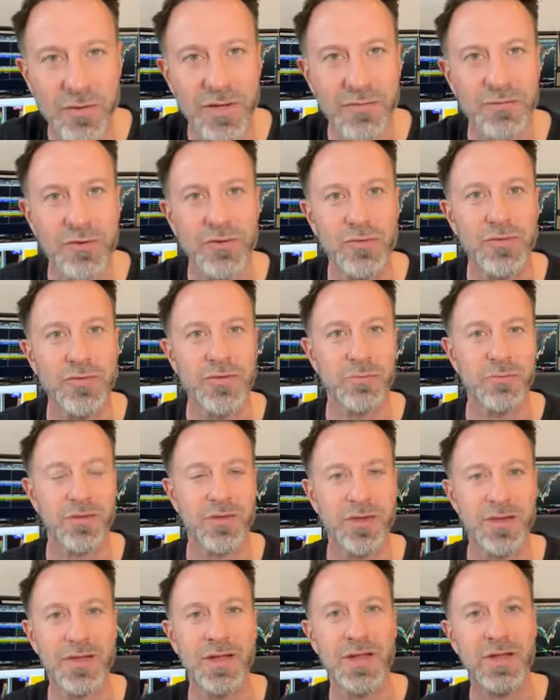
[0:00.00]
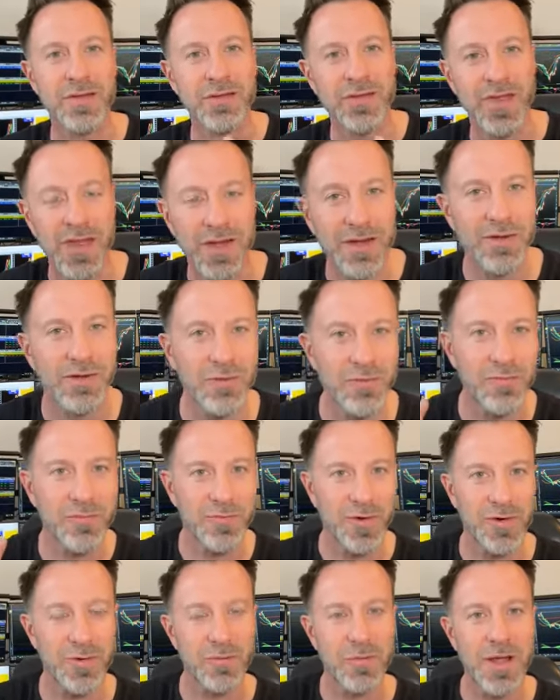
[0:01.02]
they've used something technical or
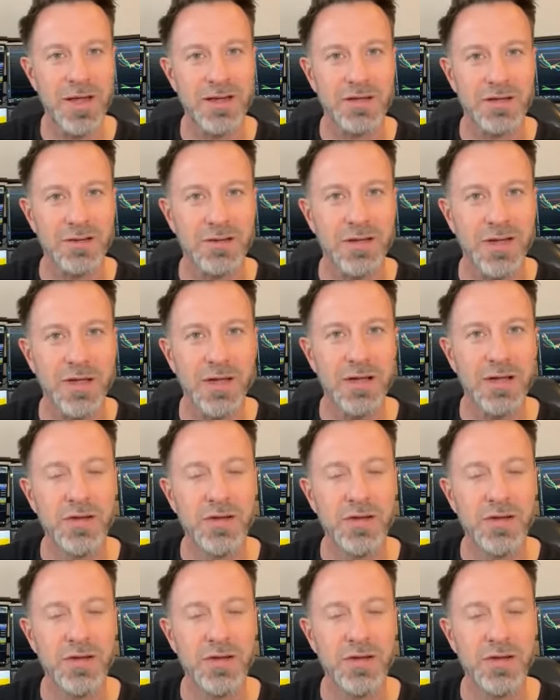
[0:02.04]
fundamental